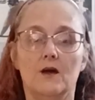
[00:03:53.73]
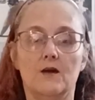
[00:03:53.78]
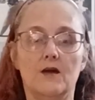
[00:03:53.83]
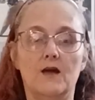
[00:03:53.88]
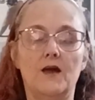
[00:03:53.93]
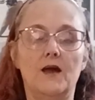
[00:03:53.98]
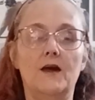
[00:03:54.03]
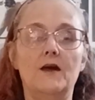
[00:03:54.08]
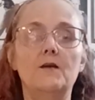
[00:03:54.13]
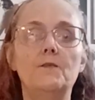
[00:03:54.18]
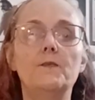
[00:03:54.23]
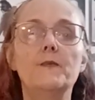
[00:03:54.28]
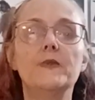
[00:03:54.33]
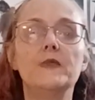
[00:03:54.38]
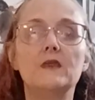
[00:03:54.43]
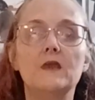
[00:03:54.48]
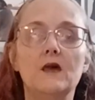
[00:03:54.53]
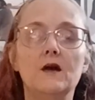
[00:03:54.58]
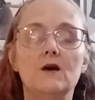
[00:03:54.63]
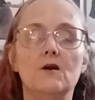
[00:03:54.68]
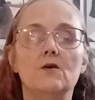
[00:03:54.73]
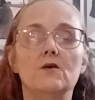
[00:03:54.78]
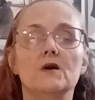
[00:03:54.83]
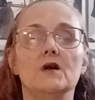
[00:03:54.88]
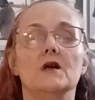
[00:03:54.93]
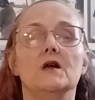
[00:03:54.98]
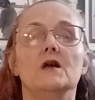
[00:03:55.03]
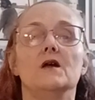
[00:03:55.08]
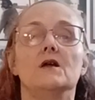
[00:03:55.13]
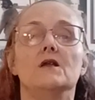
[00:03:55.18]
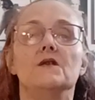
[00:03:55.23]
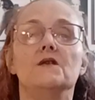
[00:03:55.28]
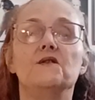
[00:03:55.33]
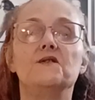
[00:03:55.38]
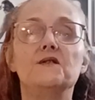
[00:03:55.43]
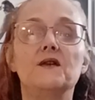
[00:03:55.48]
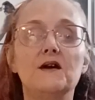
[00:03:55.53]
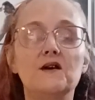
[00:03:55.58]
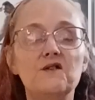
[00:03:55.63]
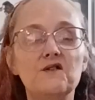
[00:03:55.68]
Okay, now this
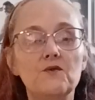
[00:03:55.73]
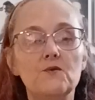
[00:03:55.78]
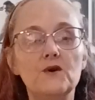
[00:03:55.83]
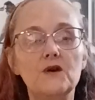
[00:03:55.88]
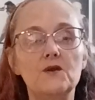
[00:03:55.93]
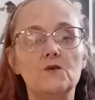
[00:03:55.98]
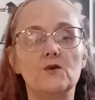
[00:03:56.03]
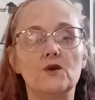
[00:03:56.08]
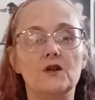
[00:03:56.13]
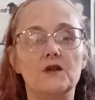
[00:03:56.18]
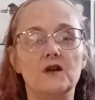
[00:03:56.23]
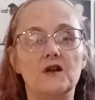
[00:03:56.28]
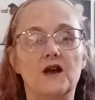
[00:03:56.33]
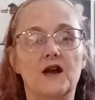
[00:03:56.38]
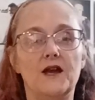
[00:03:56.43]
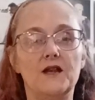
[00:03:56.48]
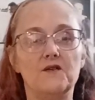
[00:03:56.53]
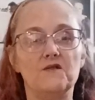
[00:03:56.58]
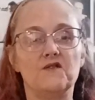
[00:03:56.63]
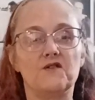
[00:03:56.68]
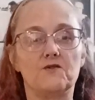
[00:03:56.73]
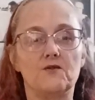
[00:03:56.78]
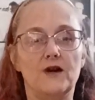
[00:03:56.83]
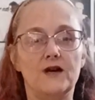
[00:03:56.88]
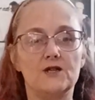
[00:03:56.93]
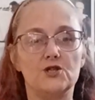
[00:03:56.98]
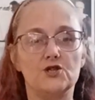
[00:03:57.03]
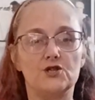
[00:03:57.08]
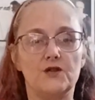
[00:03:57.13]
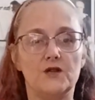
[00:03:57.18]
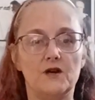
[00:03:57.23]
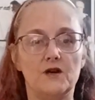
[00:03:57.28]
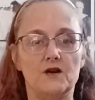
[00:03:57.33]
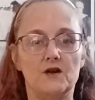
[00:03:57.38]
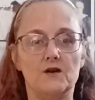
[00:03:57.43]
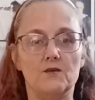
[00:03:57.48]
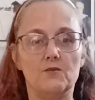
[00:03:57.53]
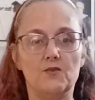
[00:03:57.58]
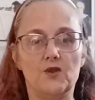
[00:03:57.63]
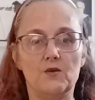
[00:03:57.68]
next one, we're going to kind of stretch
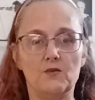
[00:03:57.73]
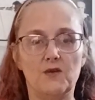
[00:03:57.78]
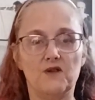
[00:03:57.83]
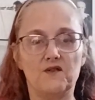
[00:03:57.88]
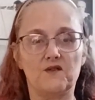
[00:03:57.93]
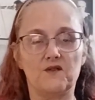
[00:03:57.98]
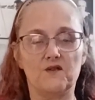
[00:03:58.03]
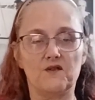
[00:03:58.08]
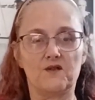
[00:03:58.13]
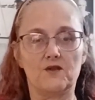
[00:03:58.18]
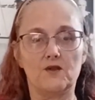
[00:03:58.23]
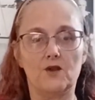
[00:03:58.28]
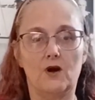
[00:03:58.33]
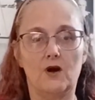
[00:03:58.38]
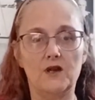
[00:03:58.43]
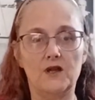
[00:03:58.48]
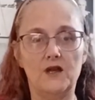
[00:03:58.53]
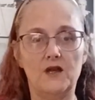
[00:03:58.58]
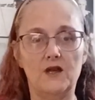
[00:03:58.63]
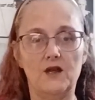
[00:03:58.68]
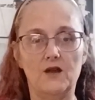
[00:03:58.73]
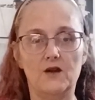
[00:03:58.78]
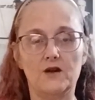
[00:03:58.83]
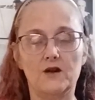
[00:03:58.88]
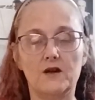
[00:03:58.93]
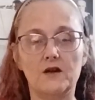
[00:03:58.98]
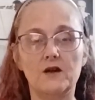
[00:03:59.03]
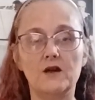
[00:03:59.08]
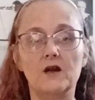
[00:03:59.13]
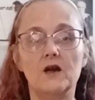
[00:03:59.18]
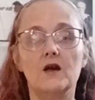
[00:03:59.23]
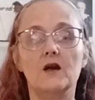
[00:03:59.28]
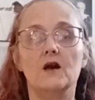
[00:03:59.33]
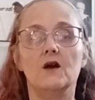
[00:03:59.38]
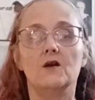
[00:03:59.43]
the muscles along here.